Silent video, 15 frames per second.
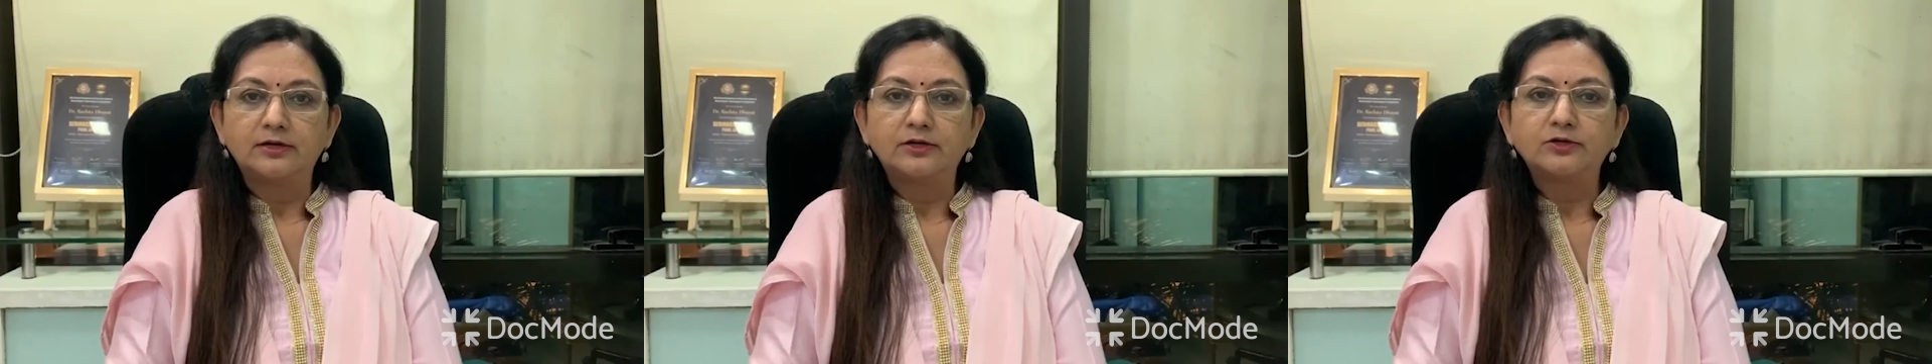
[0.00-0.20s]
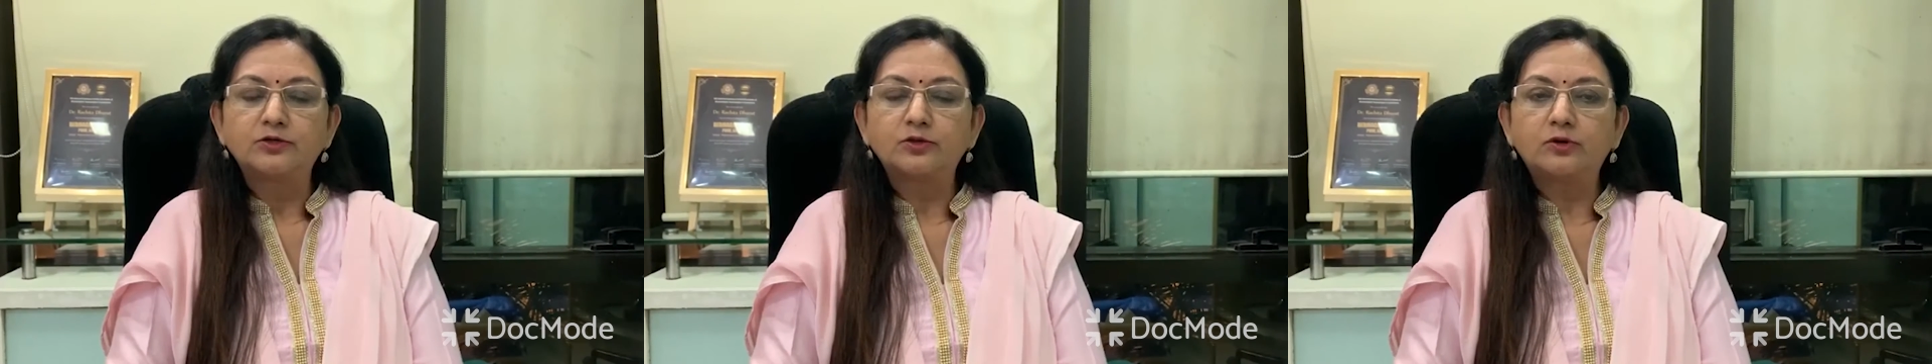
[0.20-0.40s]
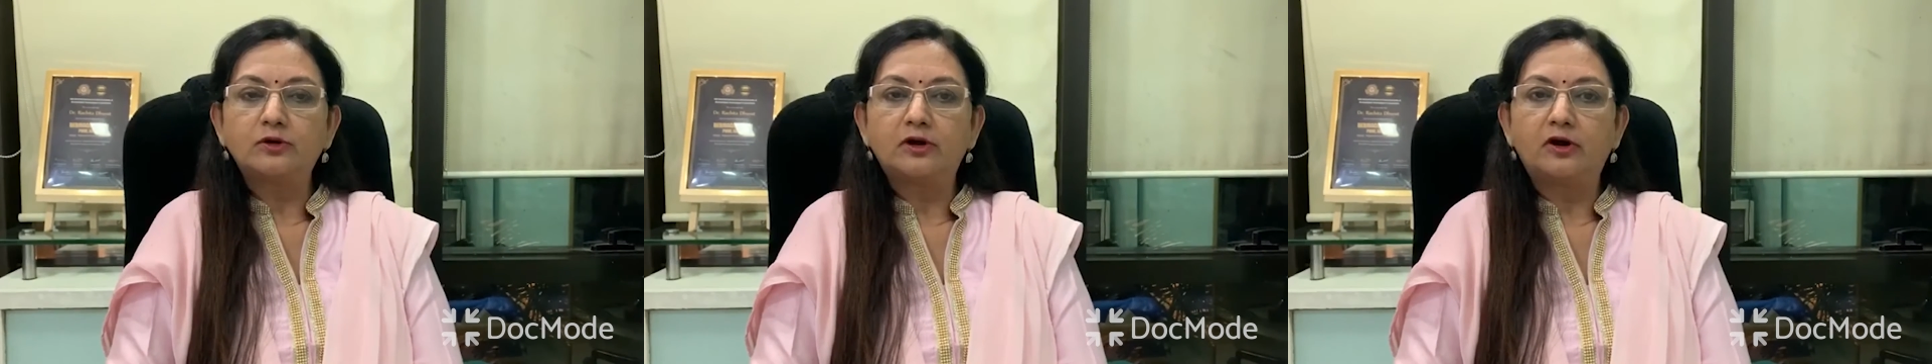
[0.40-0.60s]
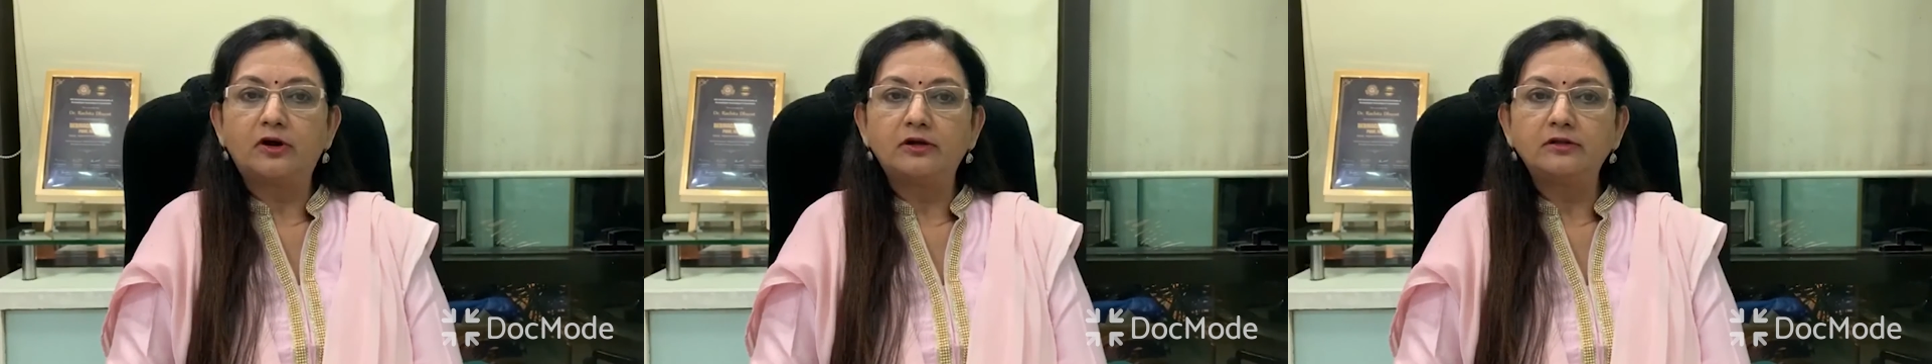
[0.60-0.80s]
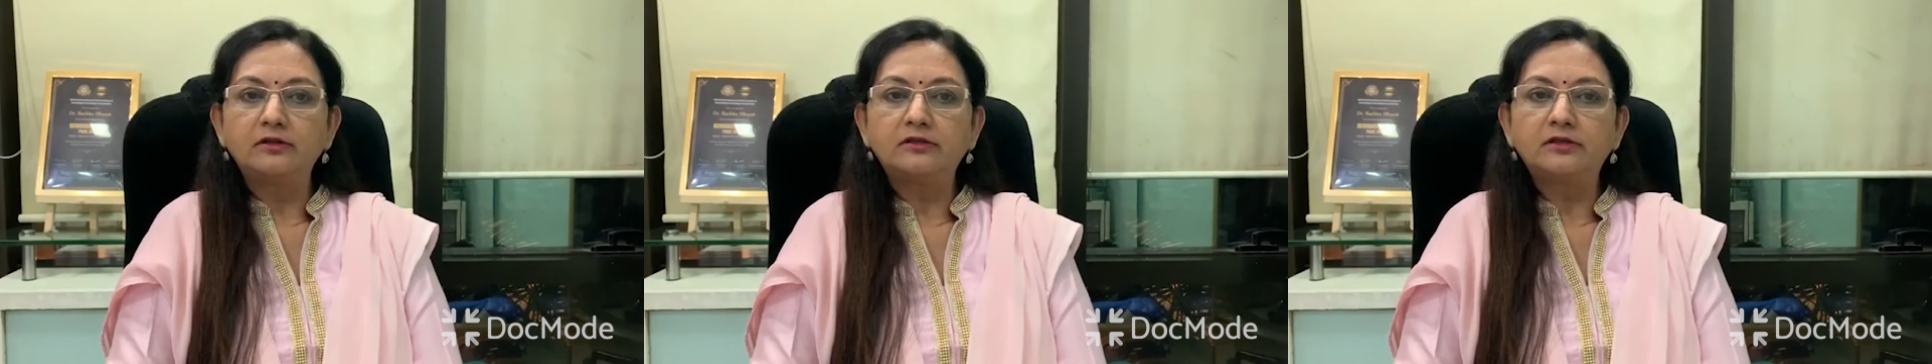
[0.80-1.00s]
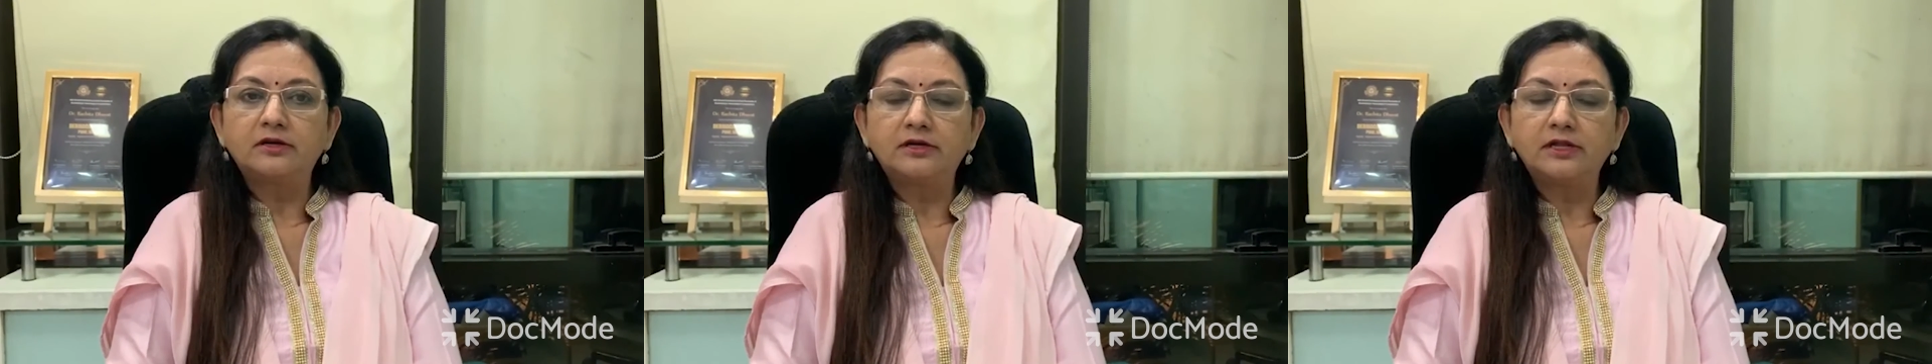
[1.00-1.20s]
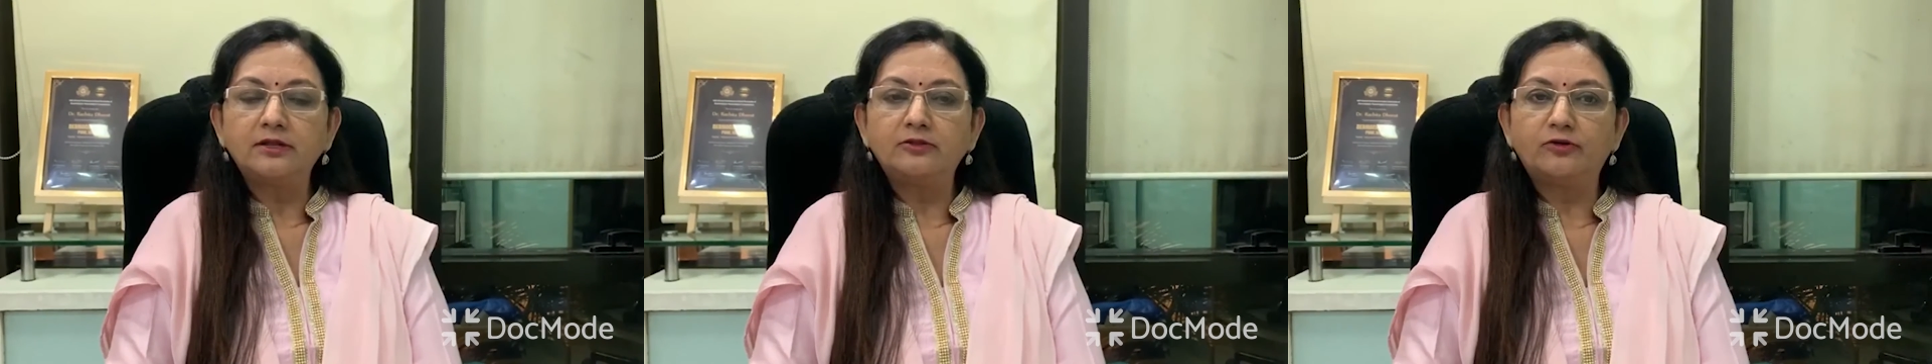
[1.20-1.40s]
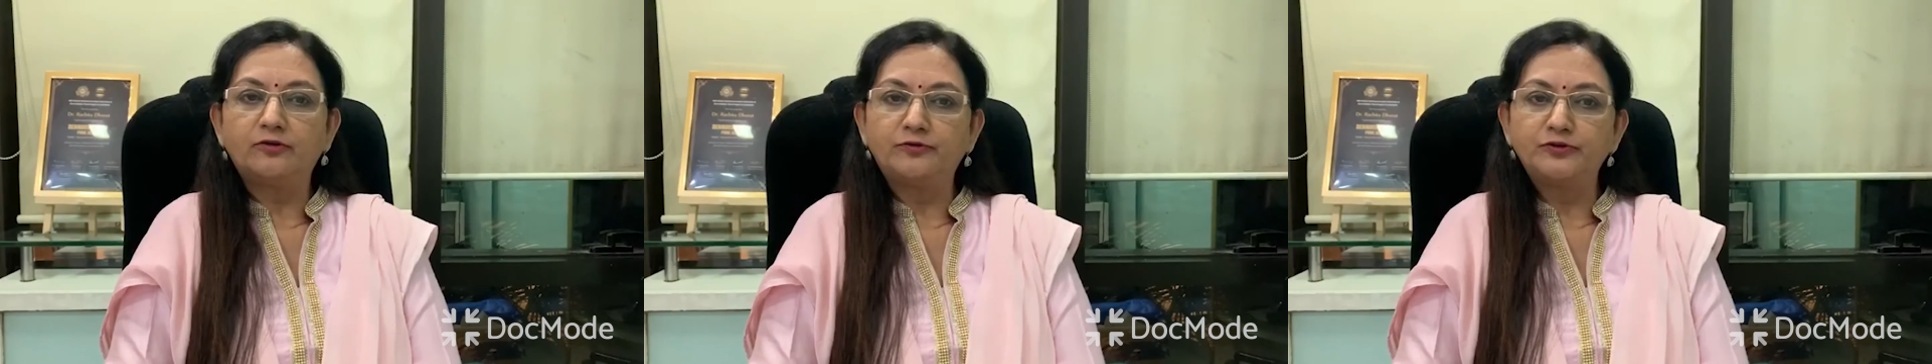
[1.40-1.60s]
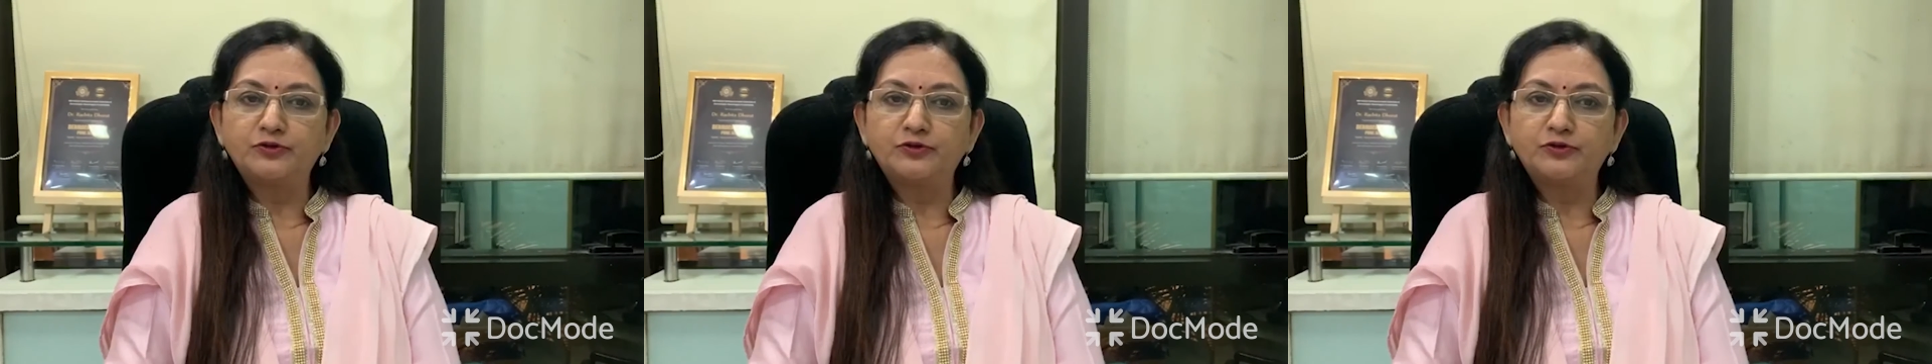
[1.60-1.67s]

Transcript: So on 13th of